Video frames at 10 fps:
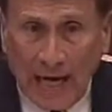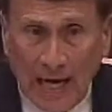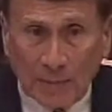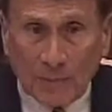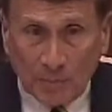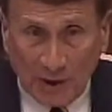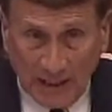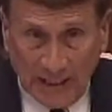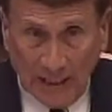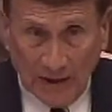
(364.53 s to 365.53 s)
I
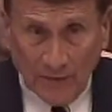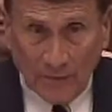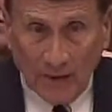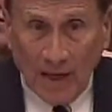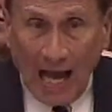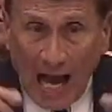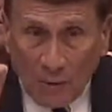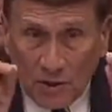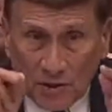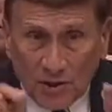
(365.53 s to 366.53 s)
believe. I
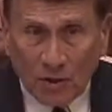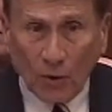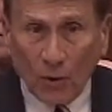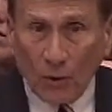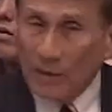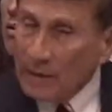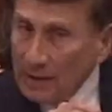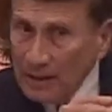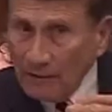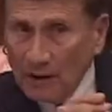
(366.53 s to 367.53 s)
was told,
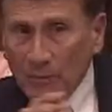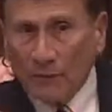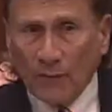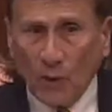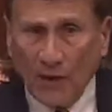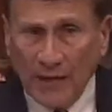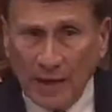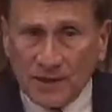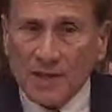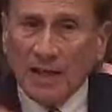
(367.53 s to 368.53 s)
even before
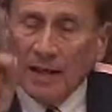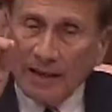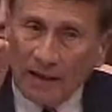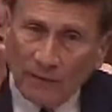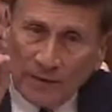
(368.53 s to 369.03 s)
this, that